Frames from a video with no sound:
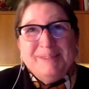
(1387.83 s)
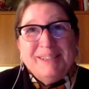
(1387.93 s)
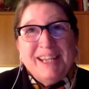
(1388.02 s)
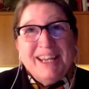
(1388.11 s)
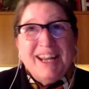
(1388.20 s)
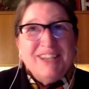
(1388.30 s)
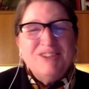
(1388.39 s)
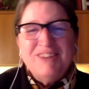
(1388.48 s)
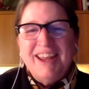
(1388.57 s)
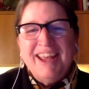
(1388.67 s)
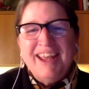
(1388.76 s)
Can I
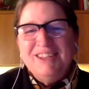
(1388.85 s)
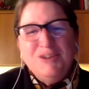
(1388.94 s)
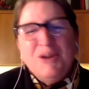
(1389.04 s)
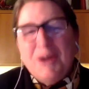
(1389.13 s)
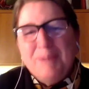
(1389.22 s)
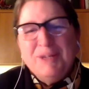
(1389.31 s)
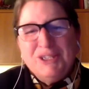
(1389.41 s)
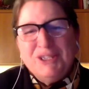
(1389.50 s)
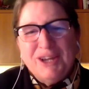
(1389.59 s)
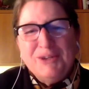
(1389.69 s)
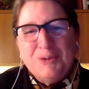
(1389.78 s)
just add, how how
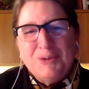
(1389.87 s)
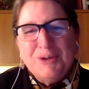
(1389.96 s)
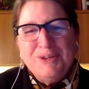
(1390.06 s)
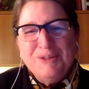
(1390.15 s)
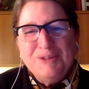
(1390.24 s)
much I adore you.